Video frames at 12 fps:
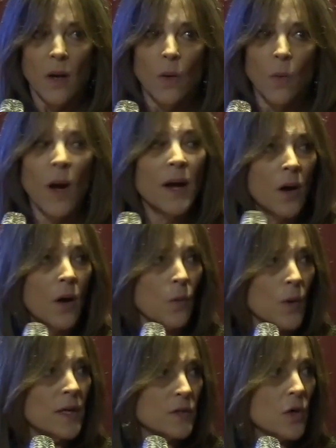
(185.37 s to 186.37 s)
Why aren't
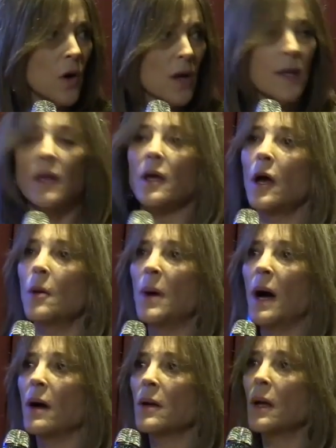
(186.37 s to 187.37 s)
we talking
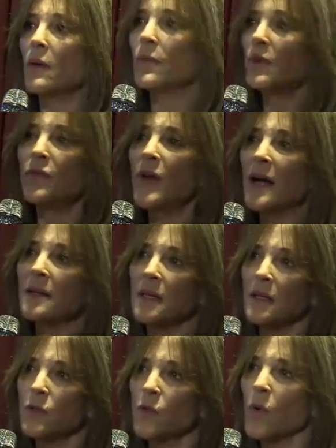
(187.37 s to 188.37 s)
about the fact that
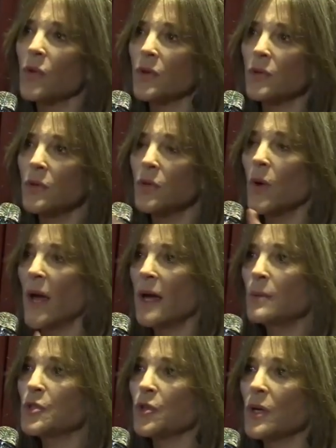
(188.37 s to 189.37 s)
in northern New
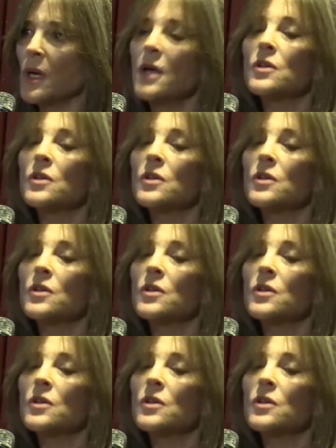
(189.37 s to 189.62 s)
Hampshire,